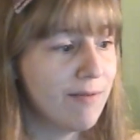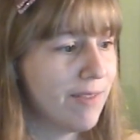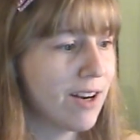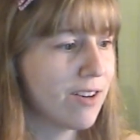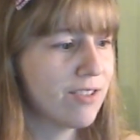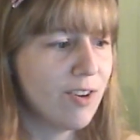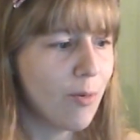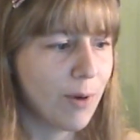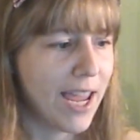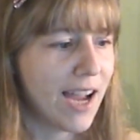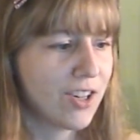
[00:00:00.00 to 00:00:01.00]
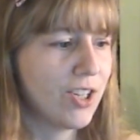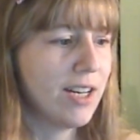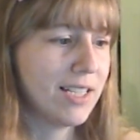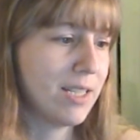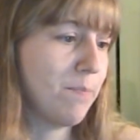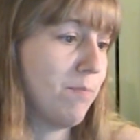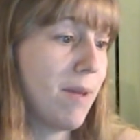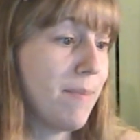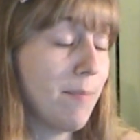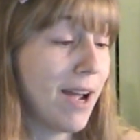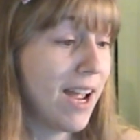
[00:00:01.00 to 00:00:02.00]
There's no reaction except
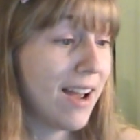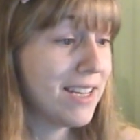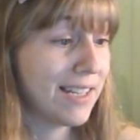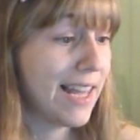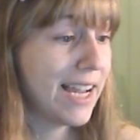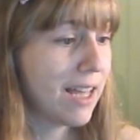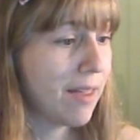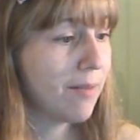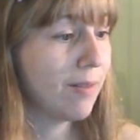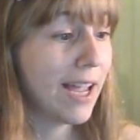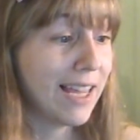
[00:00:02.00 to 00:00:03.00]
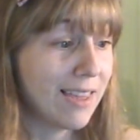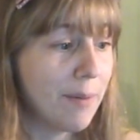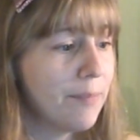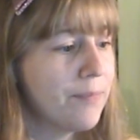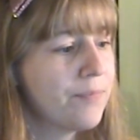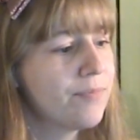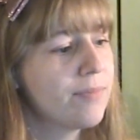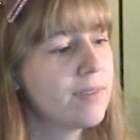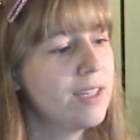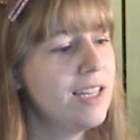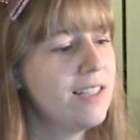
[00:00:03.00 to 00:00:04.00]
maybe my eyes like them.
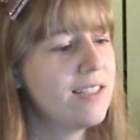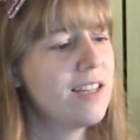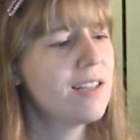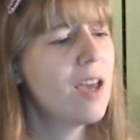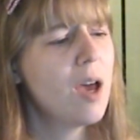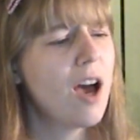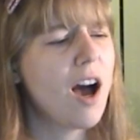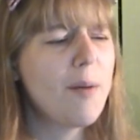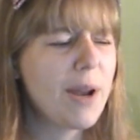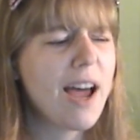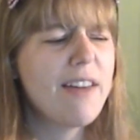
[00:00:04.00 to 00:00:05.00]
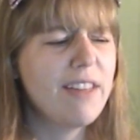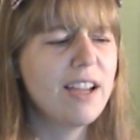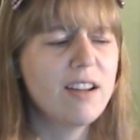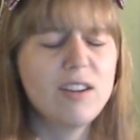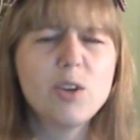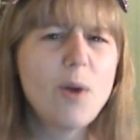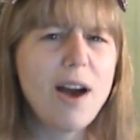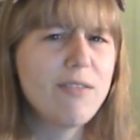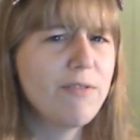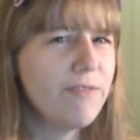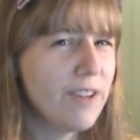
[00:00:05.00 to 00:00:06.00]
He says, but I think you have
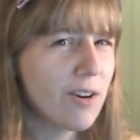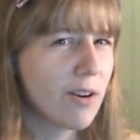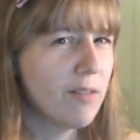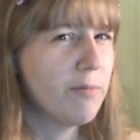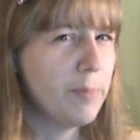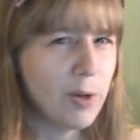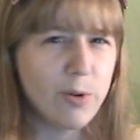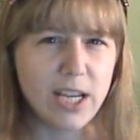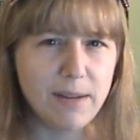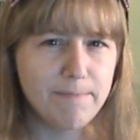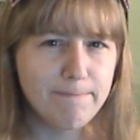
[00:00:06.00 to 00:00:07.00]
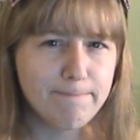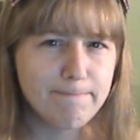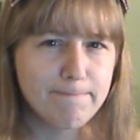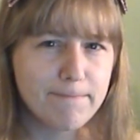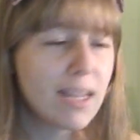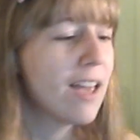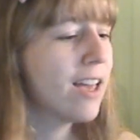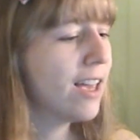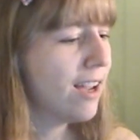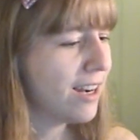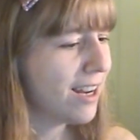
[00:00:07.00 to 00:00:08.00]
a fear of beauty.
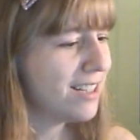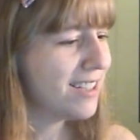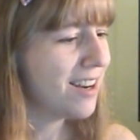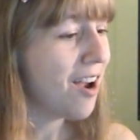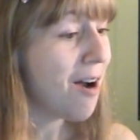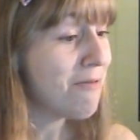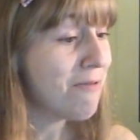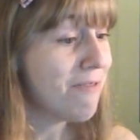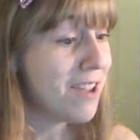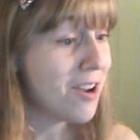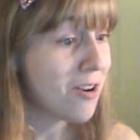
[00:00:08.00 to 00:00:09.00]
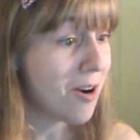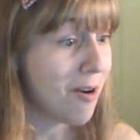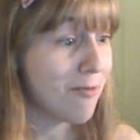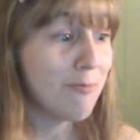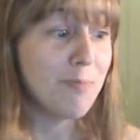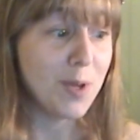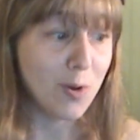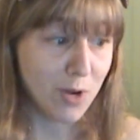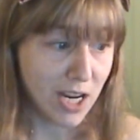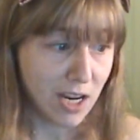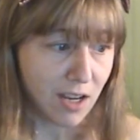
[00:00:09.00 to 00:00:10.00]
And I said, a fear of
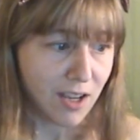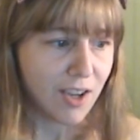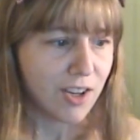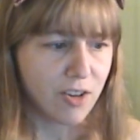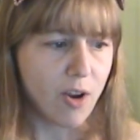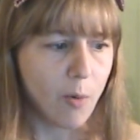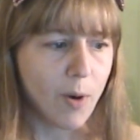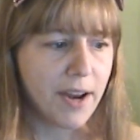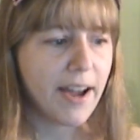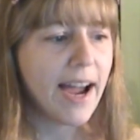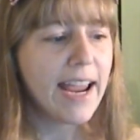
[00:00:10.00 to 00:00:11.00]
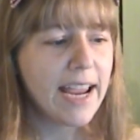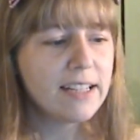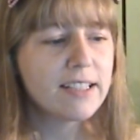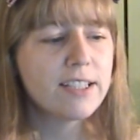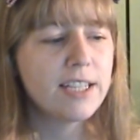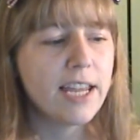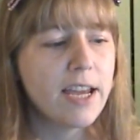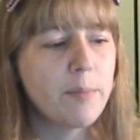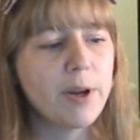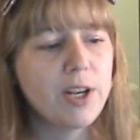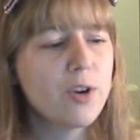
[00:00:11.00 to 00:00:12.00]
beauty? You know what? I hate to say it,
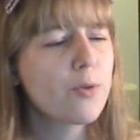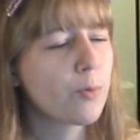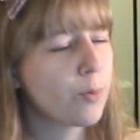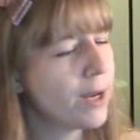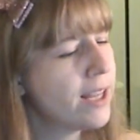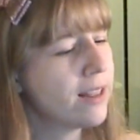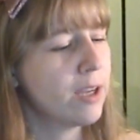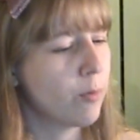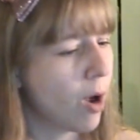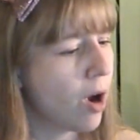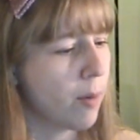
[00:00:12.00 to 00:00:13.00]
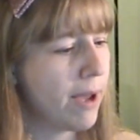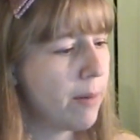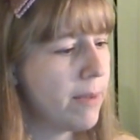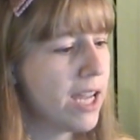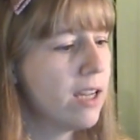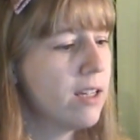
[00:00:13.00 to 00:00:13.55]
but you're really wrong about me.